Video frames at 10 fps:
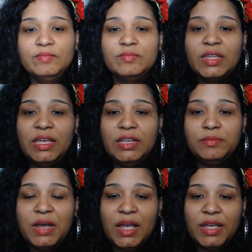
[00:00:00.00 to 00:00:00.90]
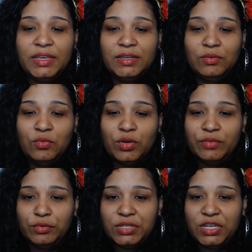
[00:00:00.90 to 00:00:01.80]
in my work
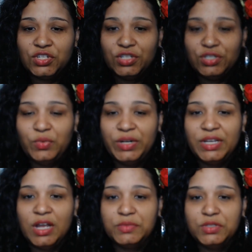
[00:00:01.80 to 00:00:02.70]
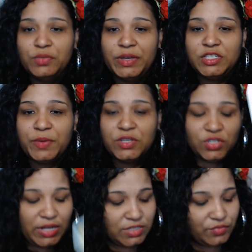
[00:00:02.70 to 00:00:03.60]
rotation when it comes to my
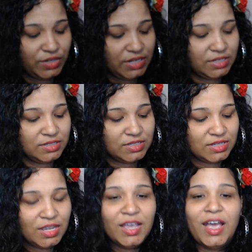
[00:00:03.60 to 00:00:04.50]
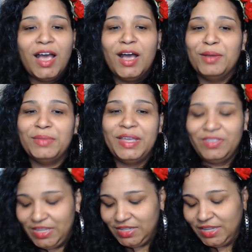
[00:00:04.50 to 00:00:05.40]
specialized readings
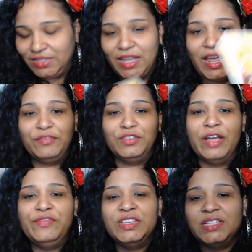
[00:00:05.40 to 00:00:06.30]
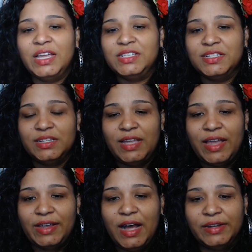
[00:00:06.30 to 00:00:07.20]
and things like that. I've loved this deck since the day
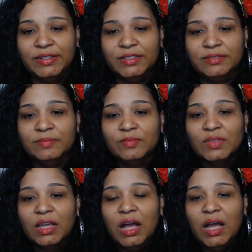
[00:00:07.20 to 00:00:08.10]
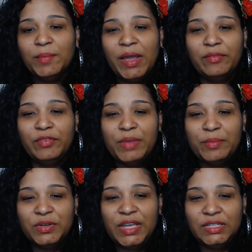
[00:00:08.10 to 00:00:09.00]
I got it. I
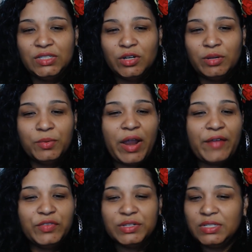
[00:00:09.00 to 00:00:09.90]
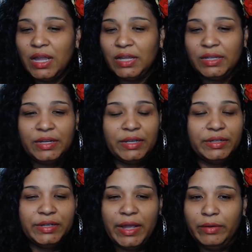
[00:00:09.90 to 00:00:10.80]
remember getting the Herb Crafters deck, and I
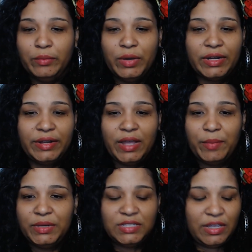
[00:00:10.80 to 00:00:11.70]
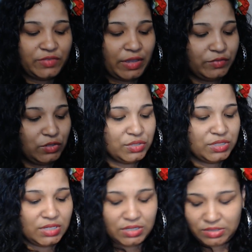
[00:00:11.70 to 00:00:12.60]
could count on one hand how many times I've
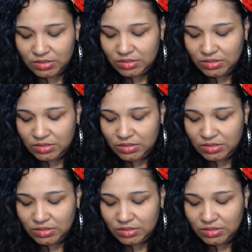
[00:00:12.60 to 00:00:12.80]
used it.